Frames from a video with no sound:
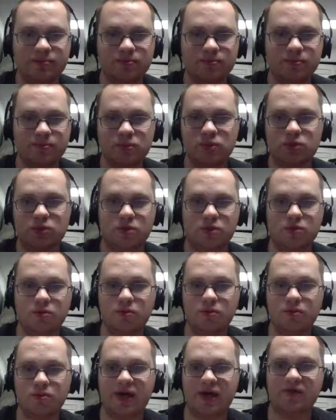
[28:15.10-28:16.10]
So
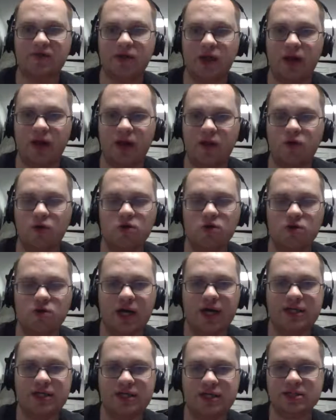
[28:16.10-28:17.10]
we have a lot of cool
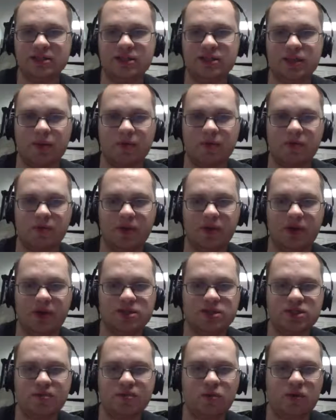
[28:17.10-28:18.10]
ideas coming up over the
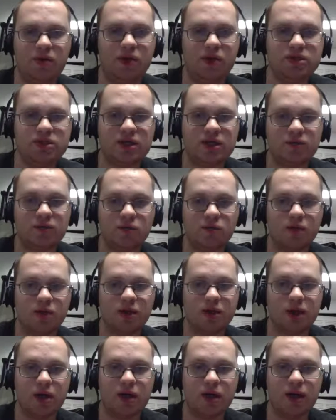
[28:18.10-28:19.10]
next couple weeks that we're
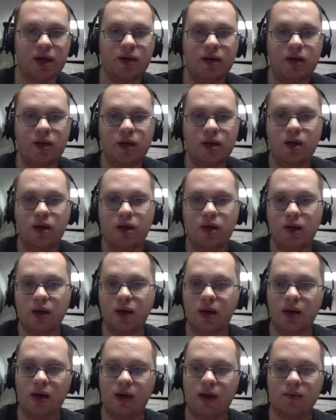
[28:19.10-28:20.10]
working on.
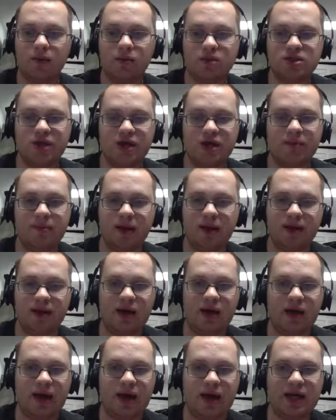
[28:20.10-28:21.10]
We'll tell you about
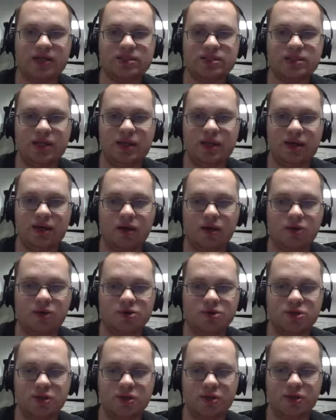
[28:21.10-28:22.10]
that as they get
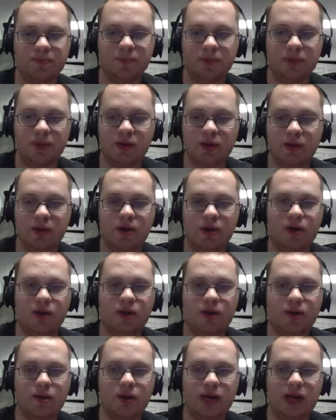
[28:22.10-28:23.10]
closer.
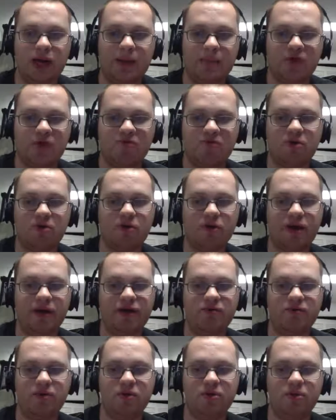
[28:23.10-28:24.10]
But it's been great
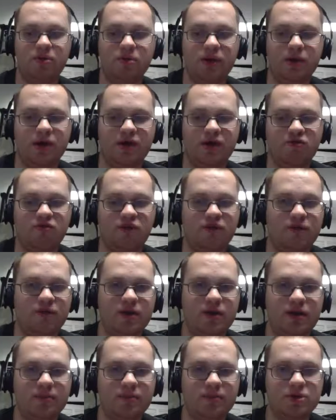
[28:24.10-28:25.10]
to be with you guys for every
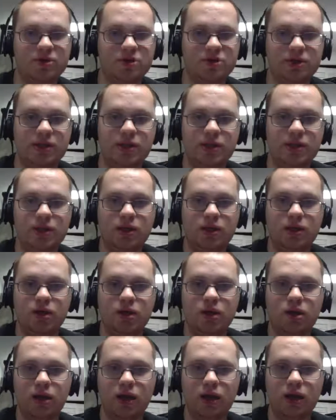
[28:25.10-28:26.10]
game this year.
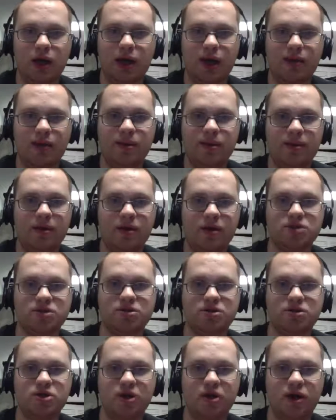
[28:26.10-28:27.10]
Let me
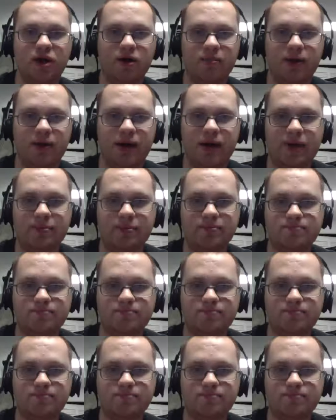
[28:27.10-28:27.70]
also talk about